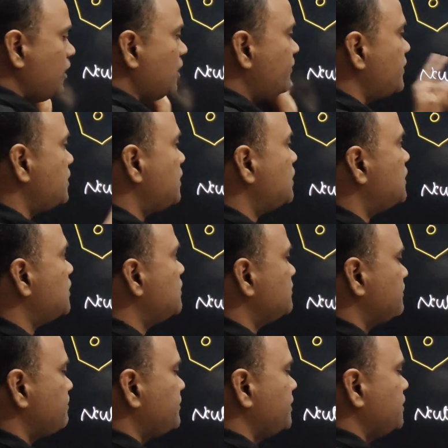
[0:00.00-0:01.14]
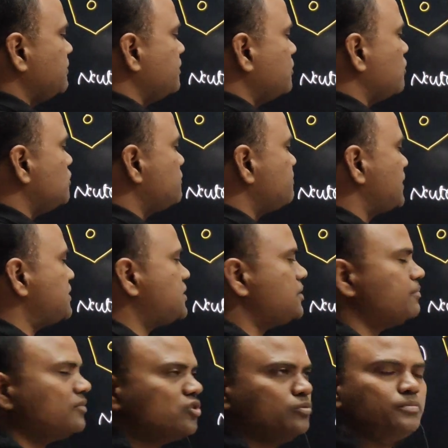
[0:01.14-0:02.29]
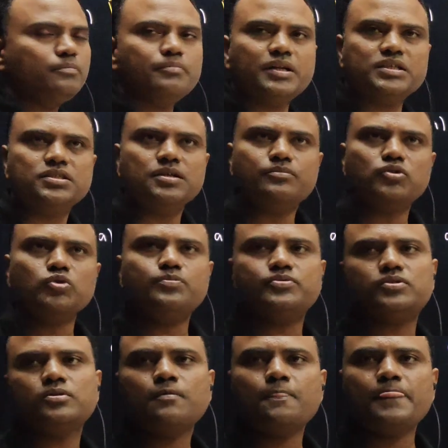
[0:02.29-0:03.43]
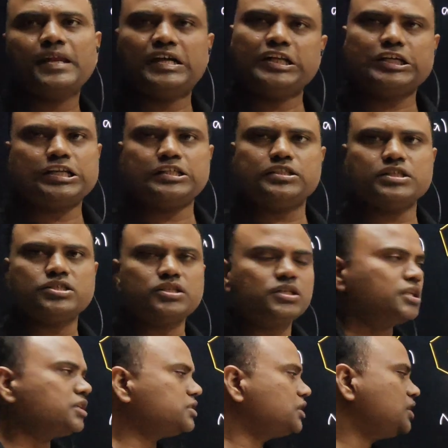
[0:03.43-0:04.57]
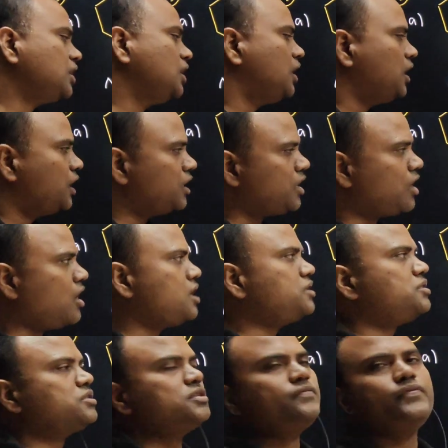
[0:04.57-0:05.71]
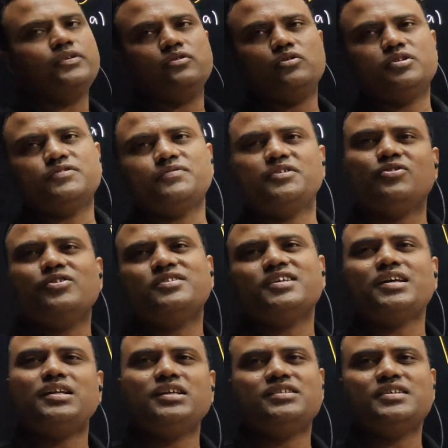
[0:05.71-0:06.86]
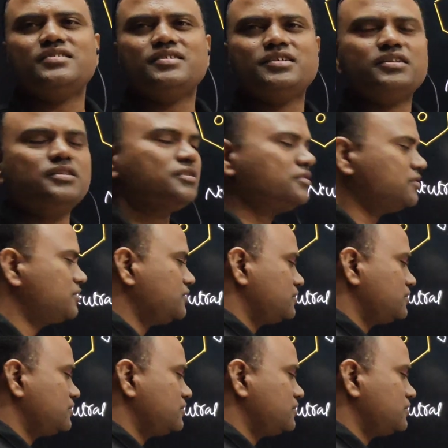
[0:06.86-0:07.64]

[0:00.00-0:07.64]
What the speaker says: After that B because plus M groups decrease acidic nature. Last phenols are less acidic now.